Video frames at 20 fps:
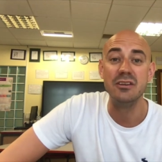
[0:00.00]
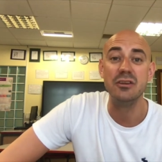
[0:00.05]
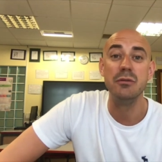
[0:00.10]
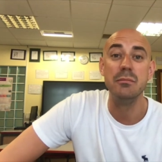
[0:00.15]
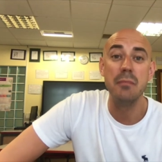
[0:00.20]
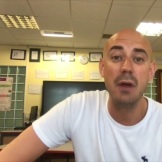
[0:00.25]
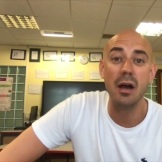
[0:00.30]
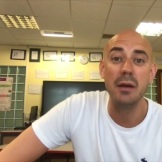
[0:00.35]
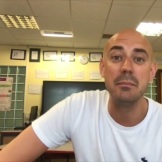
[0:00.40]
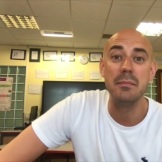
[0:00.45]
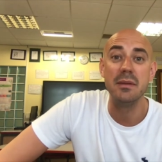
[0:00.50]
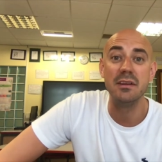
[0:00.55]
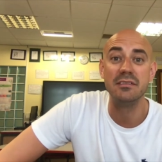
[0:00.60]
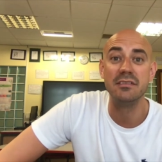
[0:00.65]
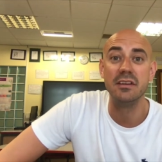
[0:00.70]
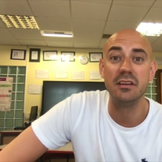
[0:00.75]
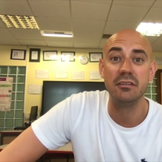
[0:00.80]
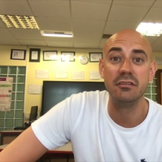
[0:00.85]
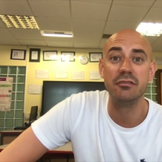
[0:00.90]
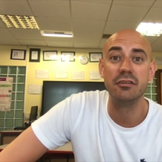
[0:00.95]
you might miss the
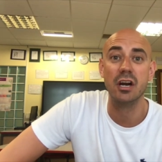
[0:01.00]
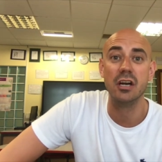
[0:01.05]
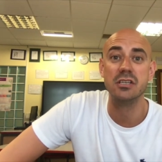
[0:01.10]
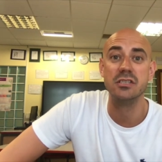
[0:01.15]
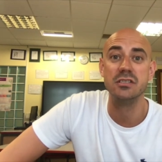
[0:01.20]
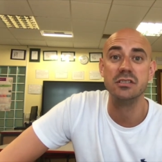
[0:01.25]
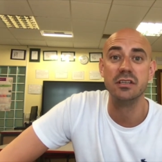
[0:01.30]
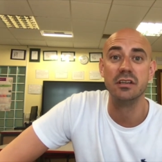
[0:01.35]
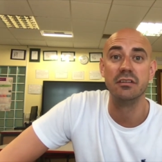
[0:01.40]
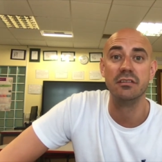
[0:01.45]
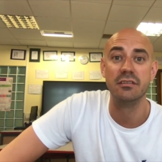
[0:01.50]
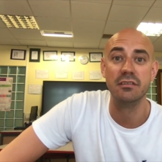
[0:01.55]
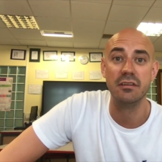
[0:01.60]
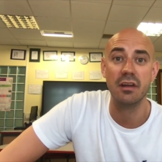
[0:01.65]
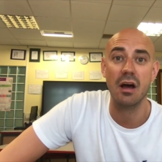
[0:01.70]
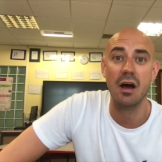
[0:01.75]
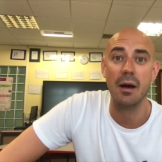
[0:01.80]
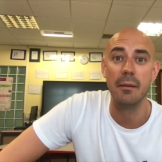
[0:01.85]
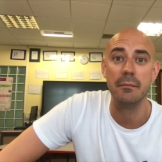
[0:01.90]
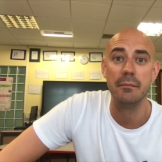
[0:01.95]
instructions at the
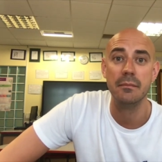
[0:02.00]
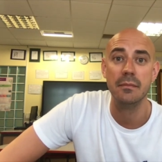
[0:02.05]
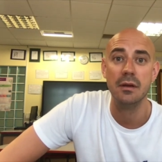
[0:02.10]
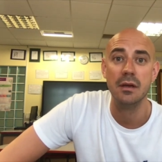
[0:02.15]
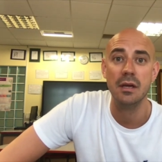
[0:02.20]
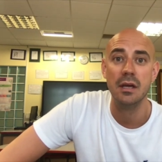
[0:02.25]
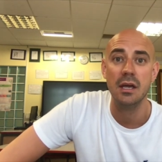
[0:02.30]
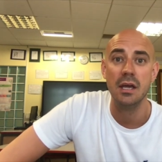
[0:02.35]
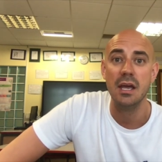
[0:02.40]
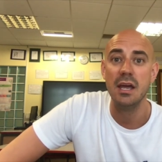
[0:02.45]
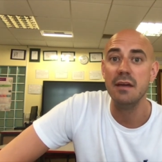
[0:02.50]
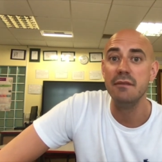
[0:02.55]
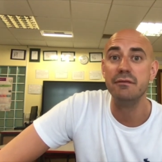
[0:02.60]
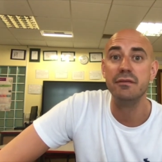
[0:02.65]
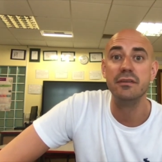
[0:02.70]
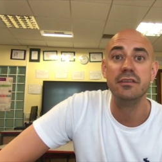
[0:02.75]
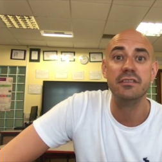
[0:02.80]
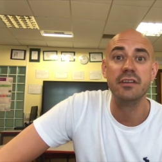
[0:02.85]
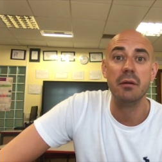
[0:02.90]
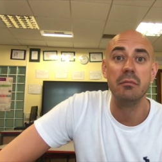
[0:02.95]
start. If for
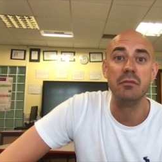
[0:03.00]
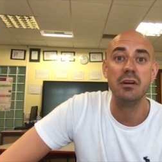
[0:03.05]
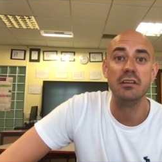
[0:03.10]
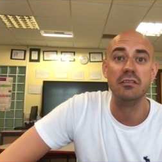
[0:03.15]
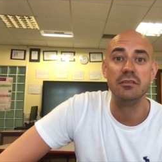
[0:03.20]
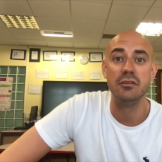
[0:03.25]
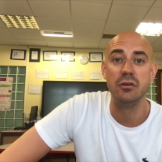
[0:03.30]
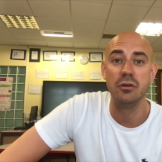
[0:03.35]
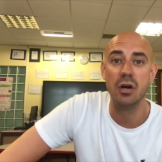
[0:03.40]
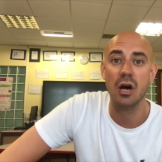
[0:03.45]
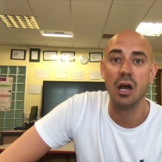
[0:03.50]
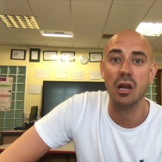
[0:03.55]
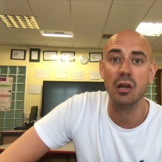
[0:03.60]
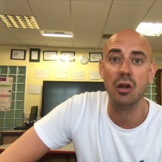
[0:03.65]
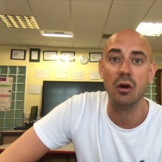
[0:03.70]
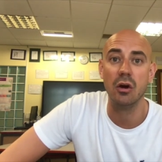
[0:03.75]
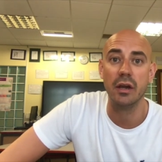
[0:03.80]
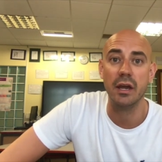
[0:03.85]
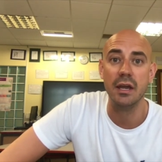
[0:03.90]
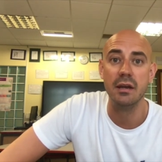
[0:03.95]
some reason you can't
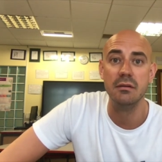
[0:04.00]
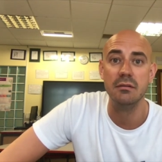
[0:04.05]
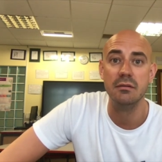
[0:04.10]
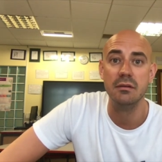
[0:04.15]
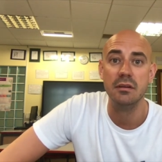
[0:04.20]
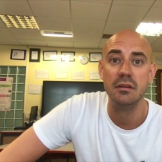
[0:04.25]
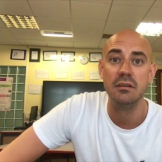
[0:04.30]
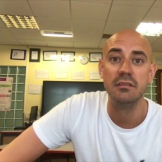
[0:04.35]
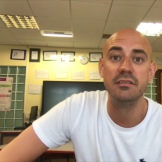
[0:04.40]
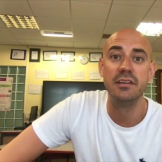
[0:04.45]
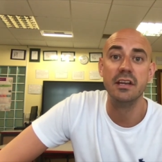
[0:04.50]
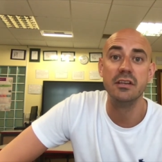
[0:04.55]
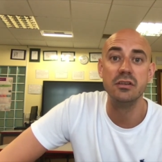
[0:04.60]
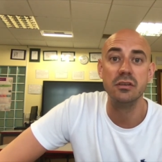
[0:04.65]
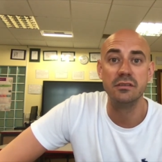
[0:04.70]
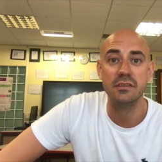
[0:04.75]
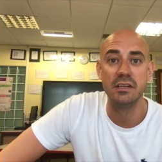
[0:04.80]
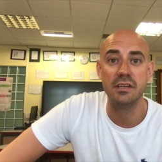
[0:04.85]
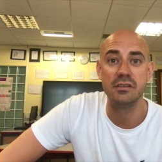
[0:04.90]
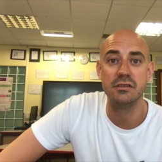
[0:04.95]
log in, send your
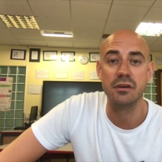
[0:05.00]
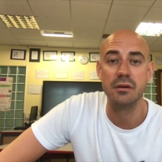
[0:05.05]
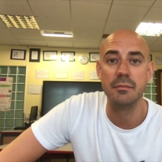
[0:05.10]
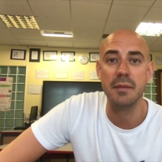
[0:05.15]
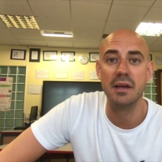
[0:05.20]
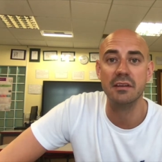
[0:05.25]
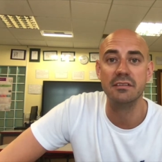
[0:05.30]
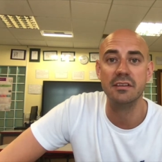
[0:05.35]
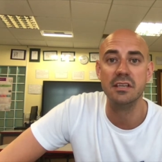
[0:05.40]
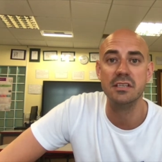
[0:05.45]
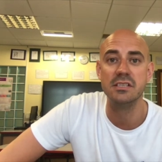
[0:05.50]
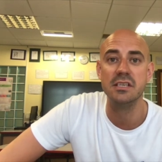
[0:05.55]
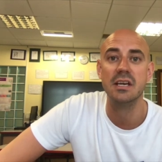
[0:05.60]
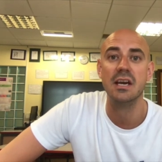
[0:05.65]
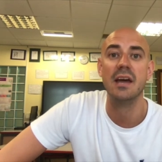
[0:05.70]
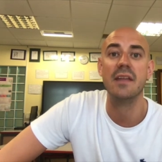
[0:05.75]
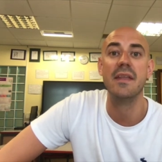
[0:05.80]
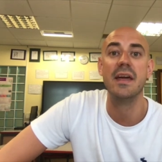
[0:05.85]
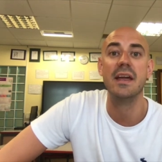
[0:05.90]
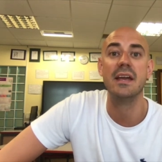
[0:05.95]
teacher a message
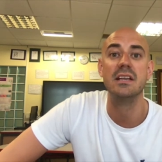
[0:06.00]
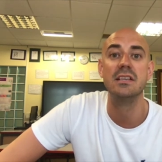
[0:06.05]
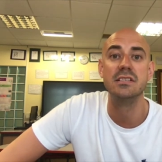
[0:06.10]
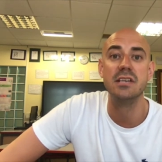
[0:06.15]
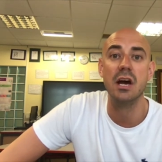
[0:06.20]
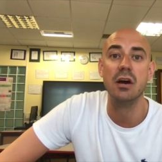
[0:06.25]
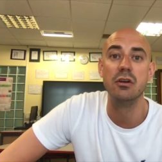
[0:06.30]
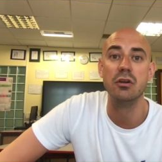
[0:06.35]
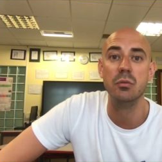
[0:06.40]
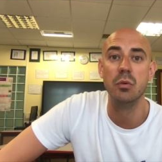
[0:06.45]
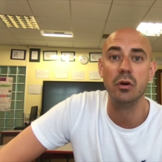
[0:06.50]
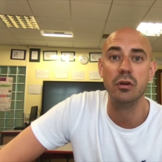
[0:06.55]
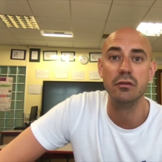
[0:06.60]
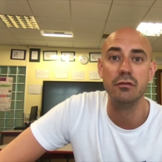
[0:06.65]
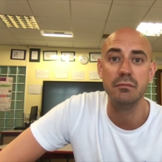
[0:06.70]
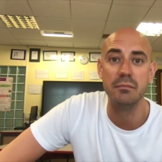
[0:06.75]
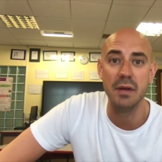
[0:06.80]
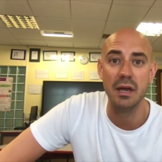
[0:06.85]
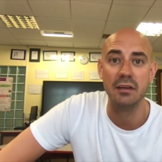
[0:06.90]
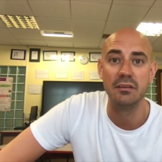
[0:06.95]
and they can tell you what
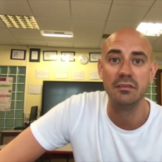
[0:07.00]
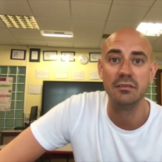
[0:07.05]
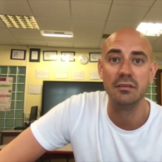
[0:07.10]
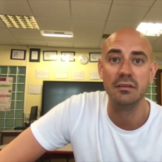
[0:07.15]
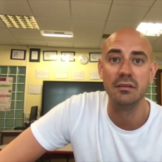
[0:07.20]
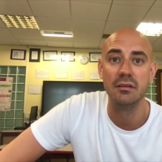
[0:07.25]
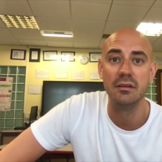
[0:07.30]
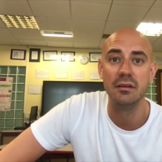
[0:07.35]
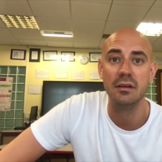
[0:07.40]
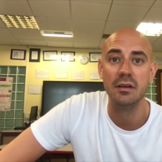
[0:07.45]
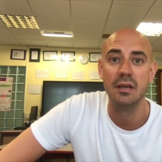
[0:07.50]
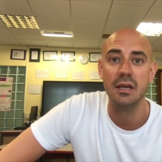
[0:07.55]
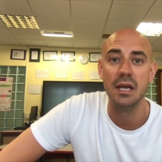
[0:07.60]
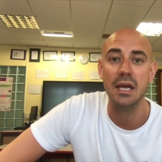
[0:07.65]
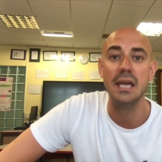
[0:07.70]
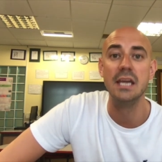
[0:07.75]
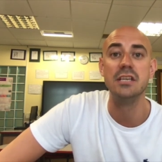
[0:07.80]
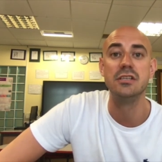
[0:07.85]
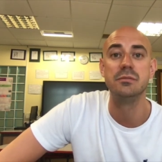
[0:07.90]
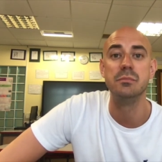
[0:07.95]
you've missed.
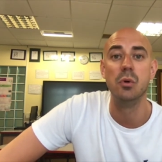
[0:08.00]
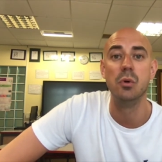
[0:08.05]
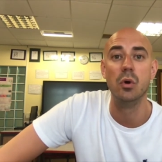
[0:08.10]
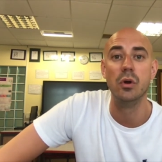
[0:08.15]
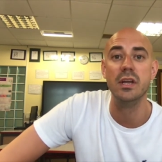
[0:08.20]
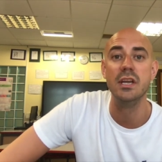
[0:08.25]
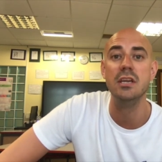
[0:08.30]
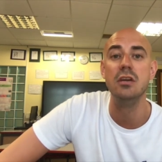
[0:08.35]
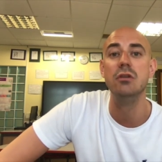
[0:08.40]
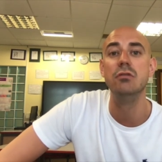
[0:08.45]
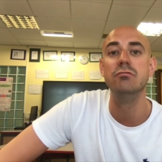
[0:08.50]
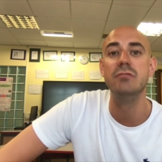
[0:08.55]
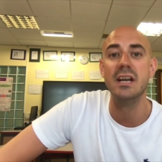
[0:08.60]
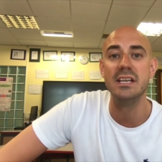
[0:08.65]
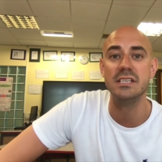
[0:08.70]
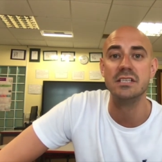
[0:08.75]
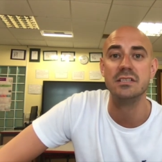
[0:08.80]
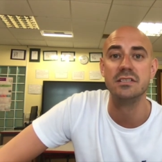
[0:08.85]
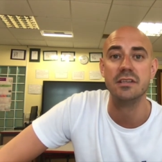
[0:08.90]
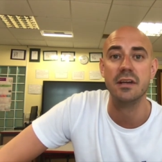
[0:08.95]
Each morning you'll
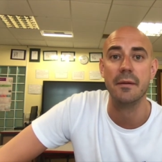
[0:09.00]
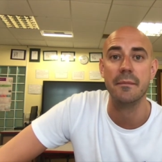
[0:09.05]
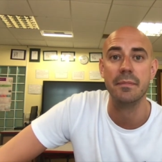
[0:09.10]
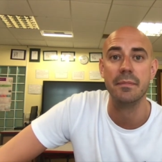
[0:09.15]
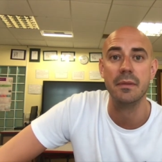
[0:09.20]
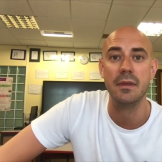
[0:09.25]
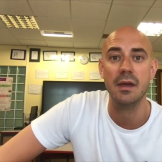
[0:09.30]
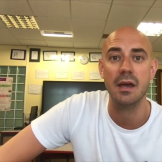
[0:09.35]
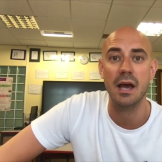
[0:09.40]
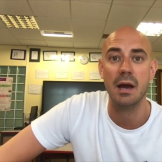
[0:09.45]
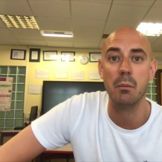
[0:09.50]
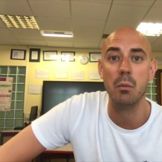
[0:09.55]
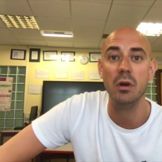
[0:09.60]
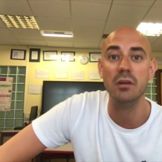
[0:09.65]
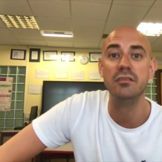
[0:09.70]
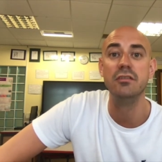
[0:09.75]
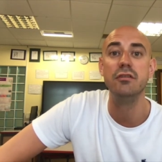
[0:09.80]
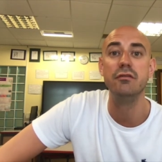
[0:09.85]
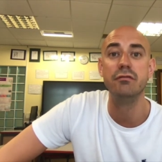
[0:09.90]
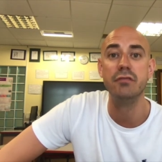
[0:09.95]
register, and
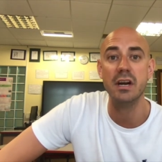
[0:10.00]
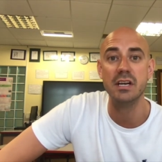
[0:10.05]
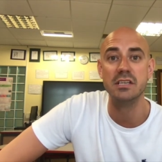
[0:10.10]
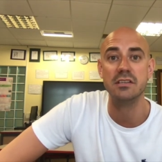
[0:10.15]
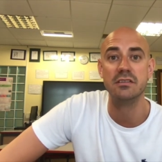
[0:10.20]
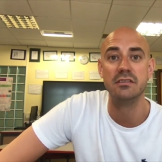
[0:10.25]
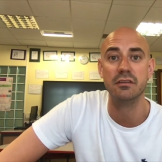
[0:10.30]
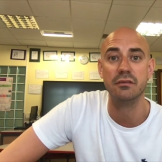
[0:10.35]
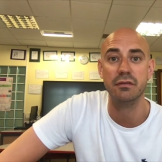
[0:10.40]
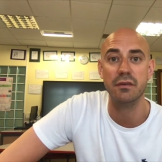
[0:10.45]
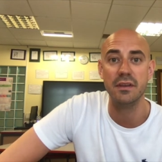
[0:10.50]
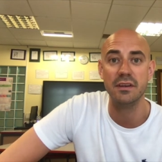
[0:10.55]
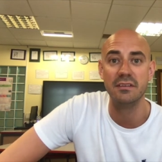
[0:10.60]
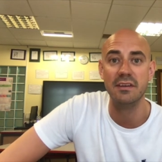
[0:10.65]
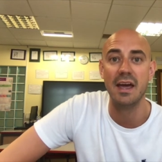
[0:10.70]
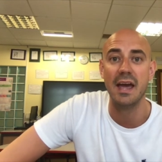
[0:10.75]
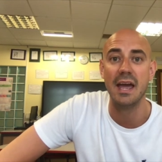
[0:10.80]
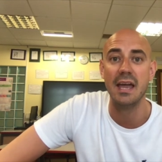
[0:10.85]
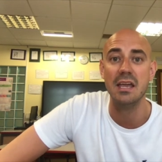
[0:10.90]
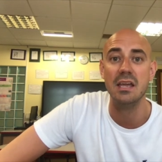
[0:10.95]
once you've registered for the
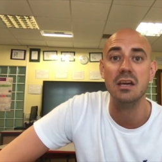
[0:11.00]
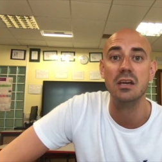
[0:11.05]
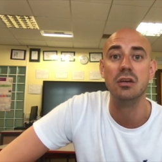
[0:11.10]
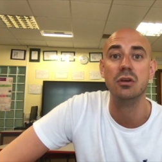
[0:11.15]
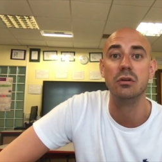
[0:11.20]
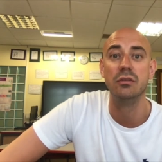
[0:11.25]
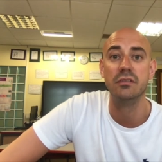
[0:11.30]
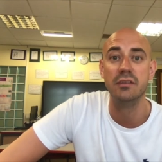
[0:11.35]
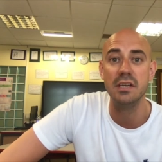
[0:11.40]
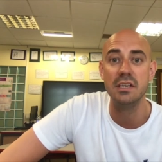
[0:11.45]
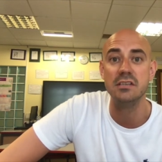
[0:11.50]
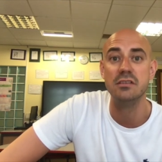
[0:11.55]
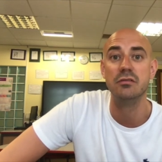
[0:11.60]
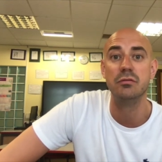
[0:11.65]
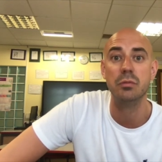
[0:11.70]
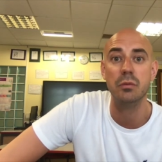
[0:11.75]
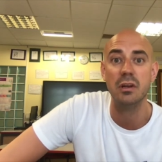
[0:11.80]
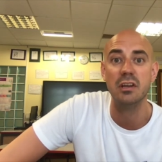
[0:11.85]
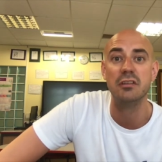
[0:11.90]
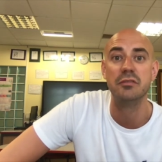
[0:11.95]
day, your teachers
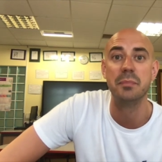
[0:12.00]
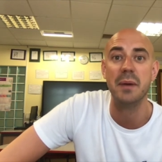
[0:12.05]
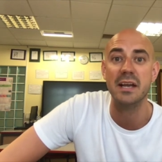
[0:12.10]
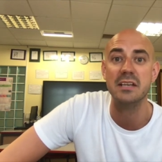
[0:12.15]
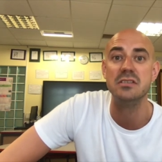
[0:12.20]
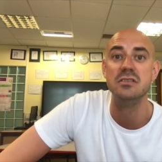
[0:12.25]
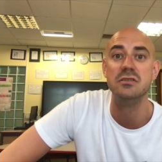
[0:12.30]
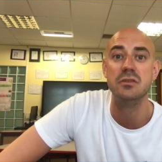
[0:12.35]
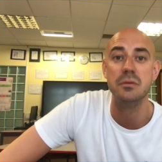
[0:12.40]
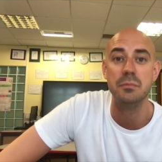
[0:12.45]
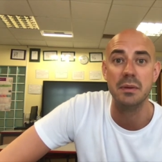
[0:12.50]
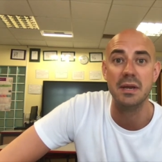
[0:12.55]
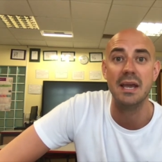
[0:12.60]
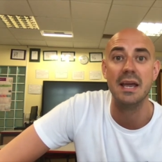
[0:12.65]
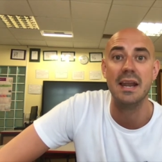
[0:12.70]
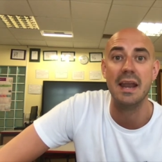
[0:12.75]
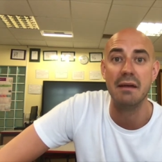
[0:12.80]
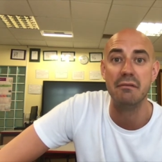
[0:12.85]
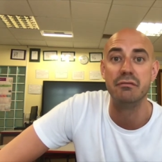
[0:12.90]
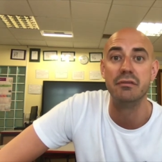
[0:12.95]
will expect you to be
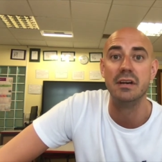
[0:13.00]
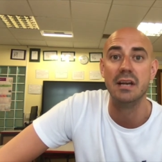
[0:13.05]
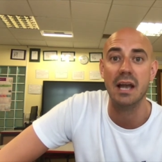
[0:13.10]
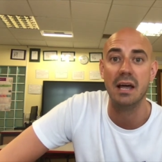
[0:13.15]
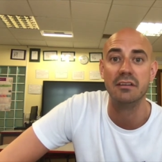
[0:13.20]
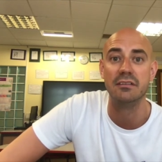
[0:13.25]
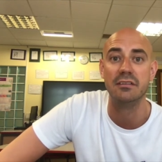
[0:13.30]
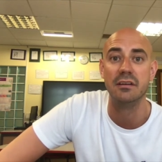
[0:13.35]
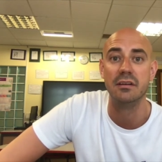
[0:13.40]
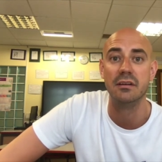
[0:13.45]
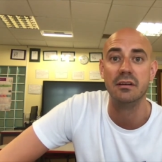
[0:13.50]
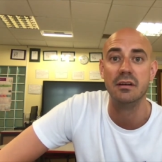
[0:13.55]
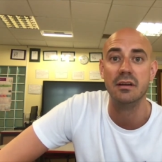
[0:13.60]
in every lesson.